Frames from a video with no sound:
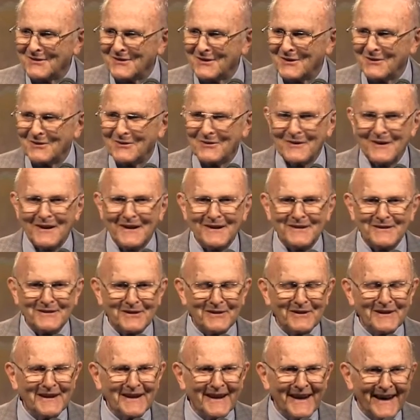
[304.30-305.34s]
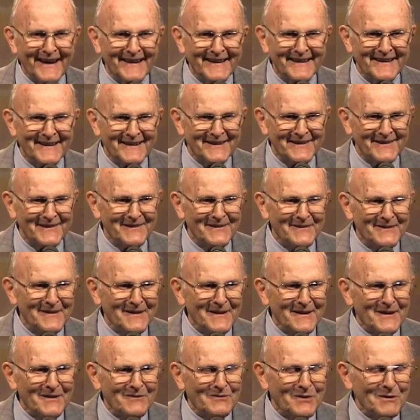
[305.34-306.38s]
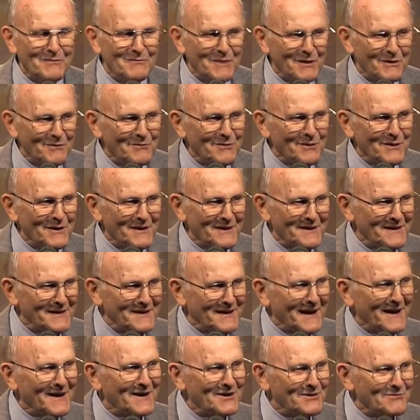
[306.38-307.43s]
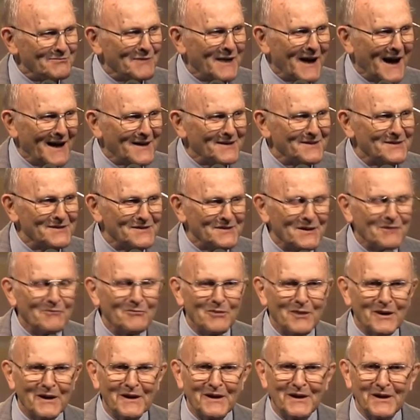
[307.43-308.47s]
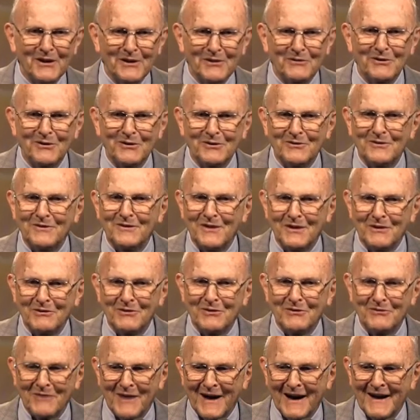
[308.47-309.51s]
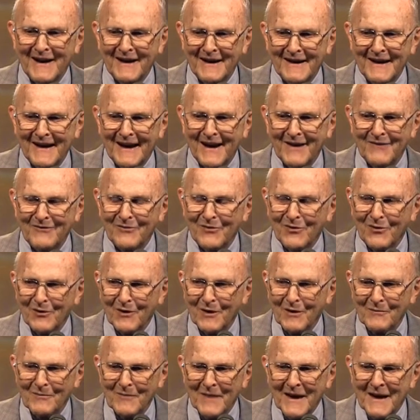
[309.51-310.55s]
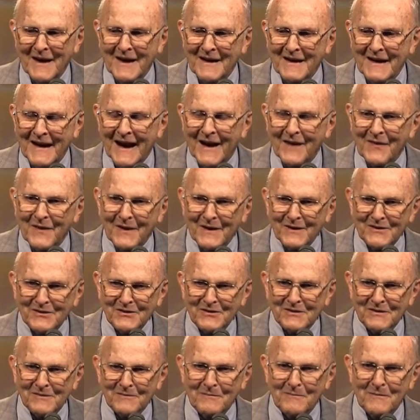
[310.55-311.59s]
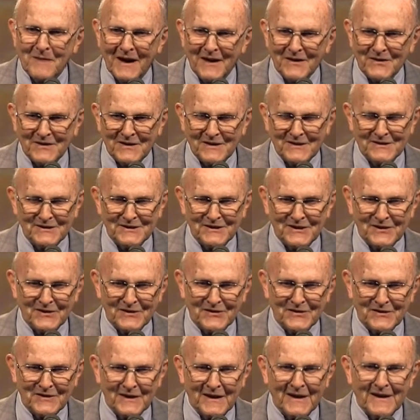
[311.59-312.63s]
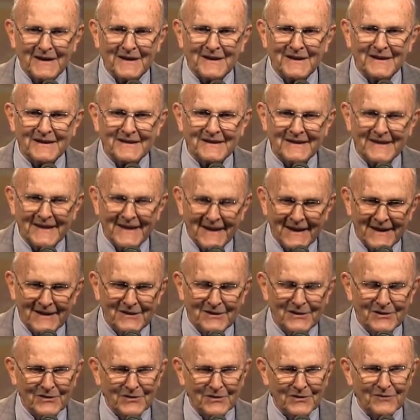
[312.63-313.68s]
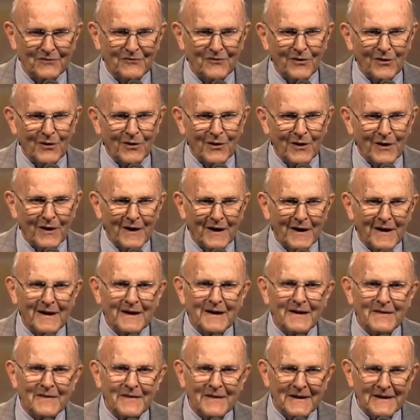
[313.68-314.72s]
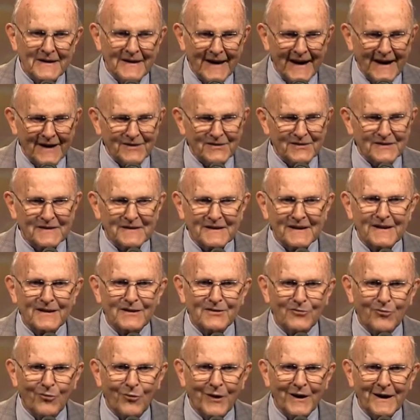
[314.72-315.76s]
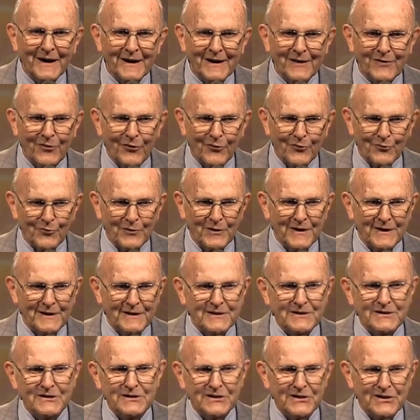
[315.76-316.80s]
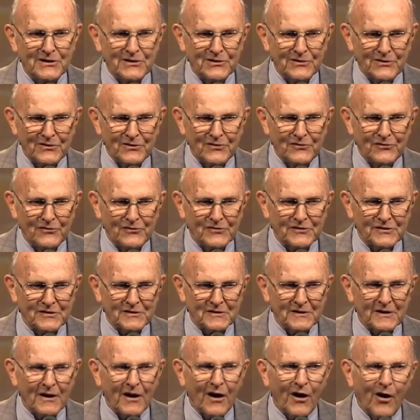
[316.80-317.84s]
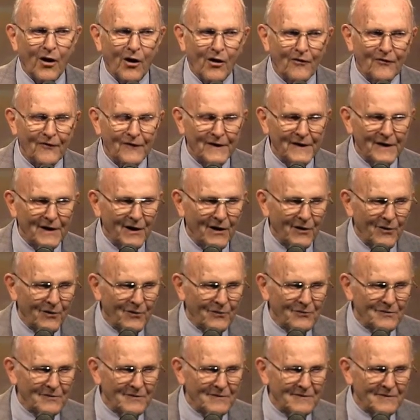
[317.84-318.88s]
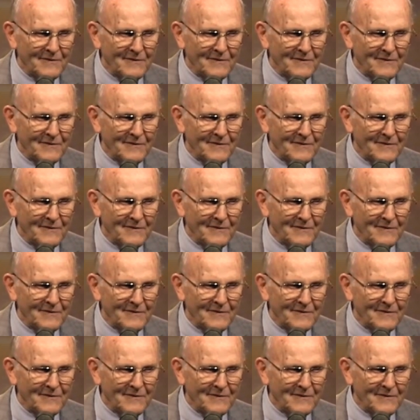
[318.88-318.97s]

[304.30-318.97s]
so he had to remember it and take it back to someone who would write it down for him. Now these messages continued for the next 23 years, off and on.